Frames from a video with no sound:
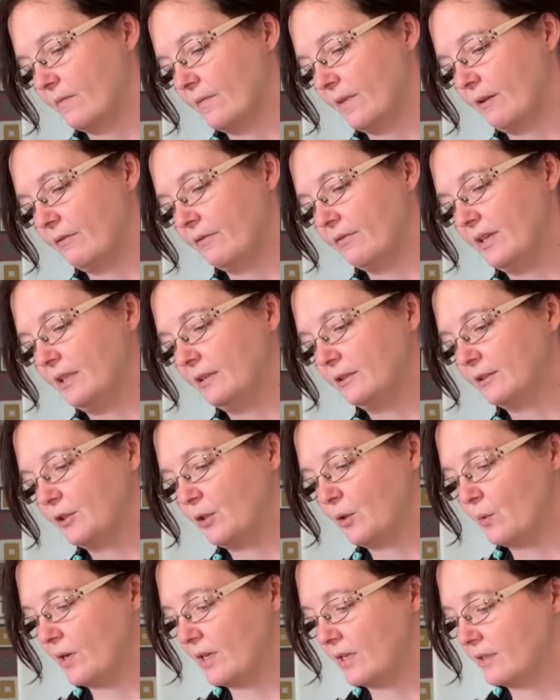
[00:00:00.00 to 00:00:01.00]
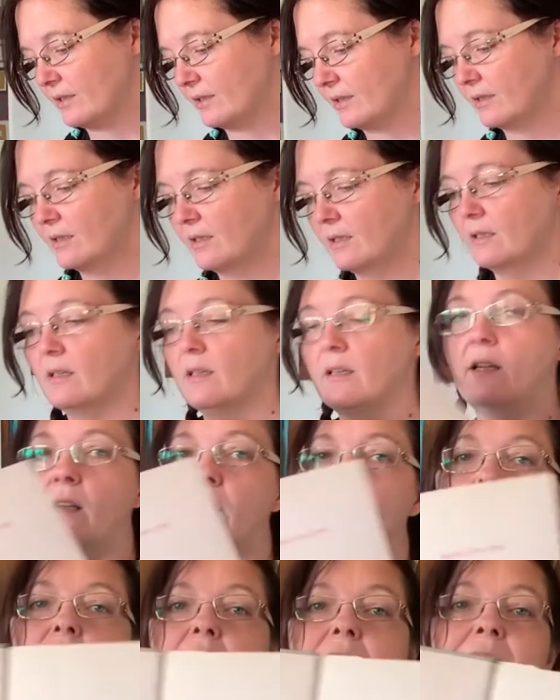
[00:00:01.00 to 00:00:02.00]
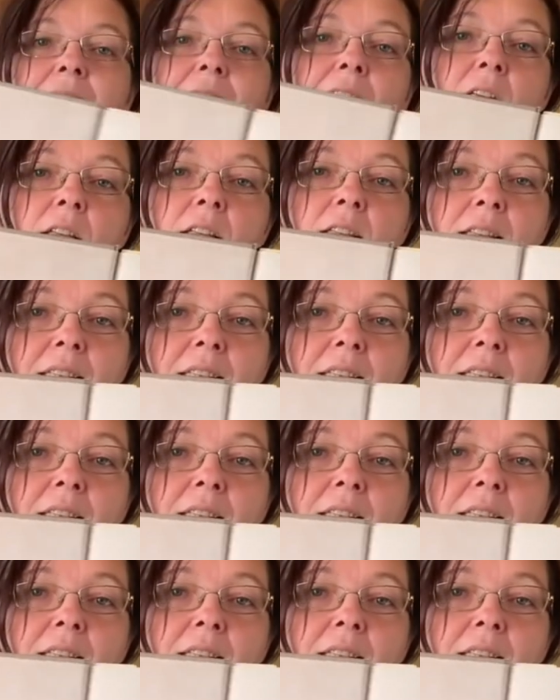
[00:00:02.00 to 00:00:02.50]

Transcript: feel to it. It's